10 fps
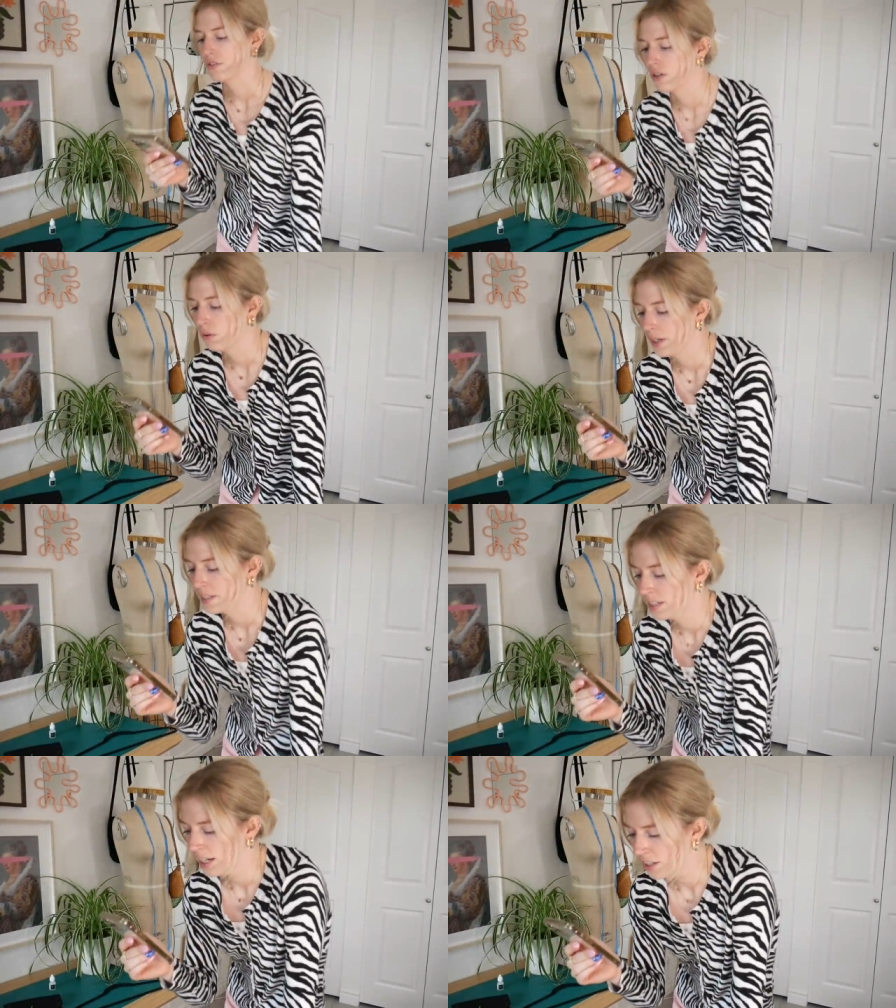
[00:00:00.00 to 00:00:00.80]
So it's
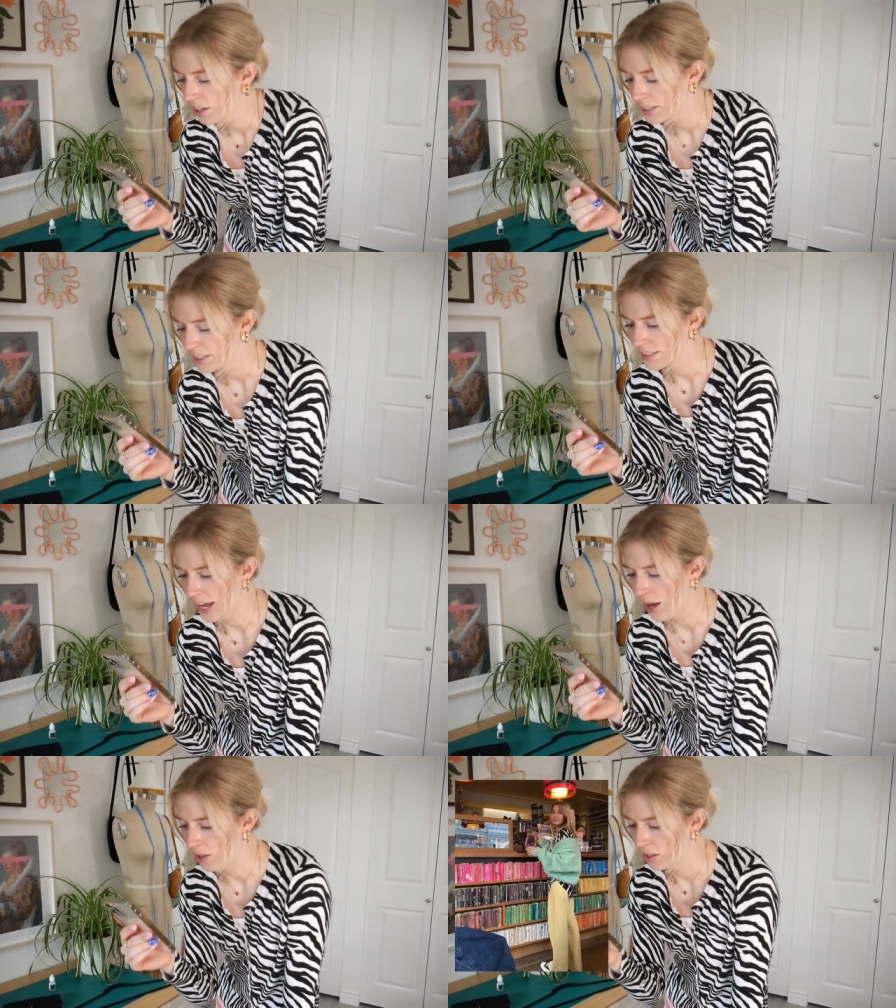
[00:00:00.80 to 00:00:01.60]
kind of hard to
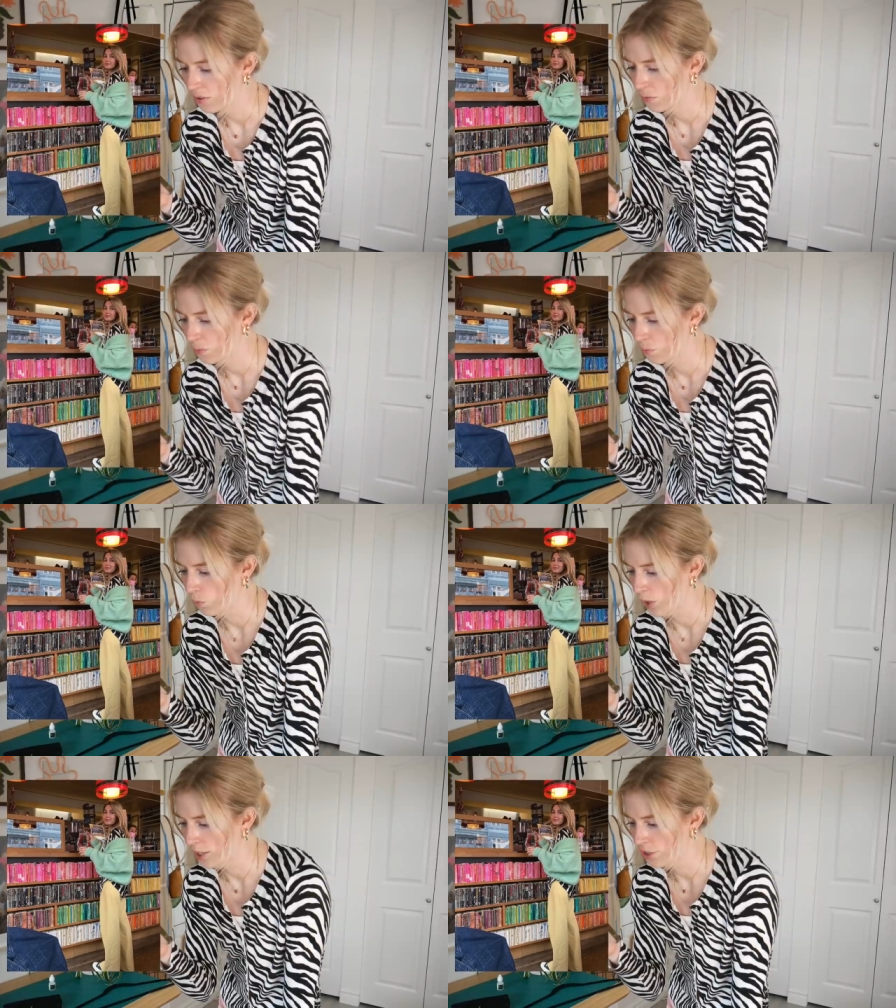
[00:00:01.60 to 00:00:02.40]
tell
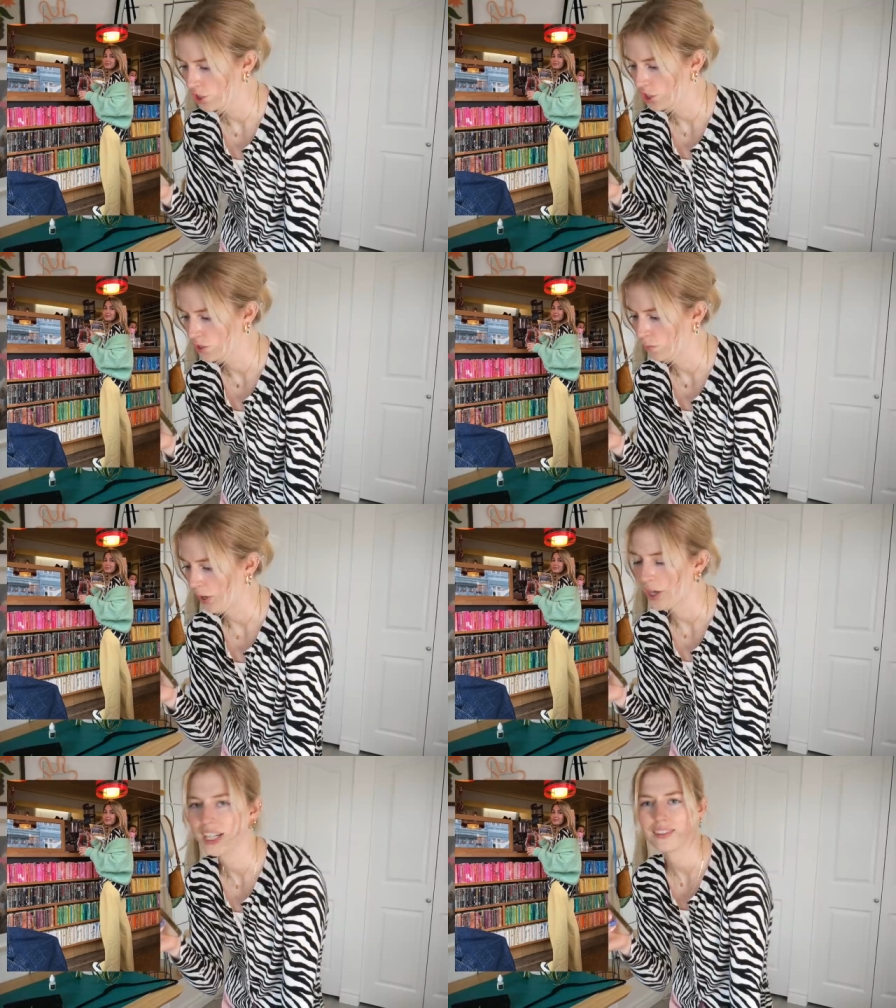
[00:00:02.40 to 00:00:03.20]
what she's
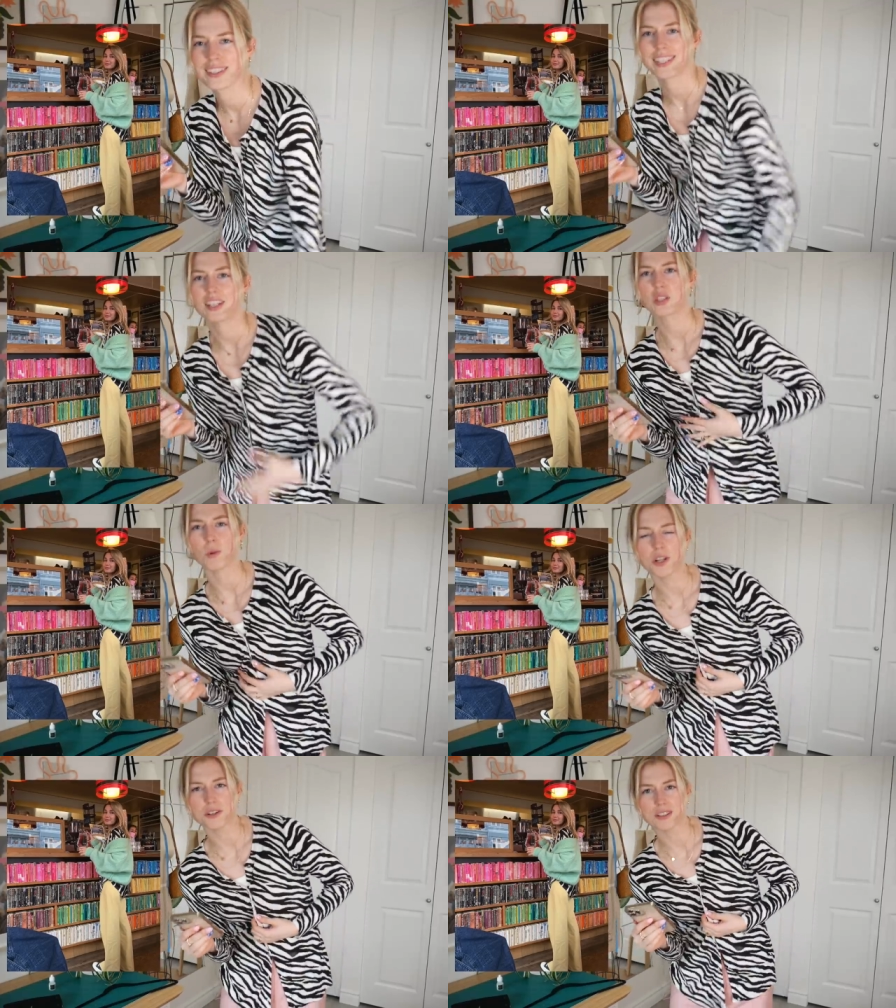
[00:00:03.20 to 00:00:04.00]
wearing, if it's like a
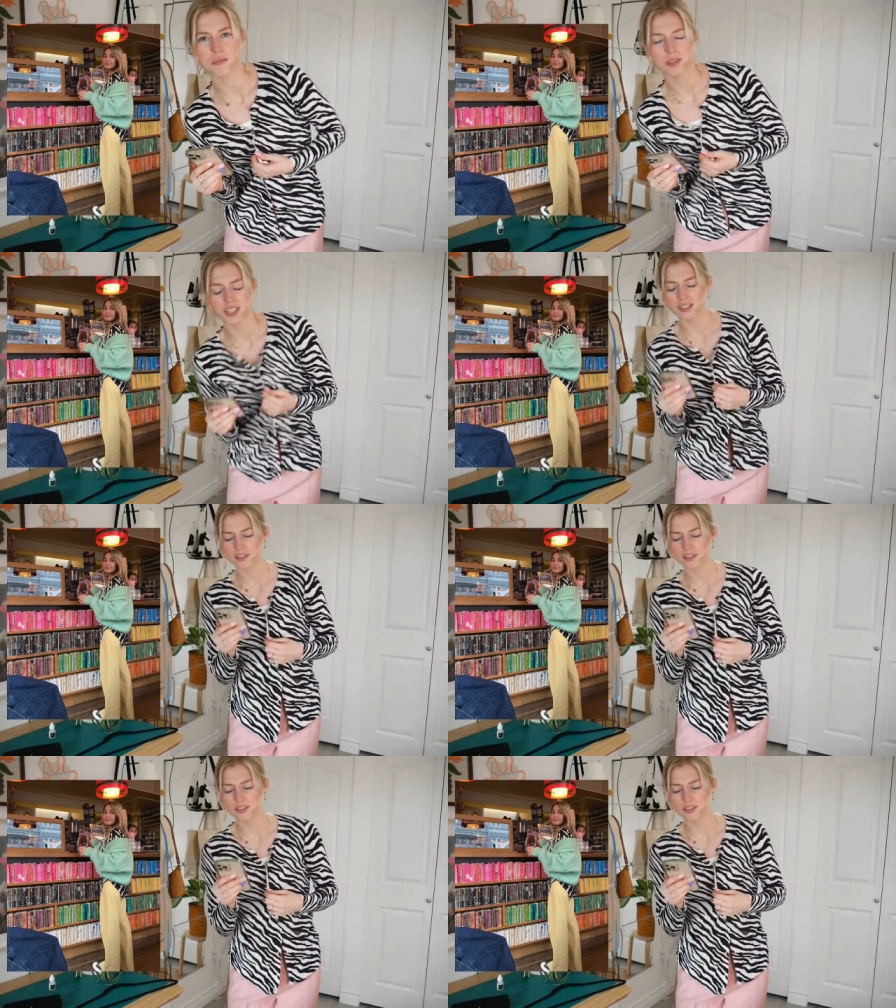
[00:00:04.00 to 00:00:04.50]
sweater or something.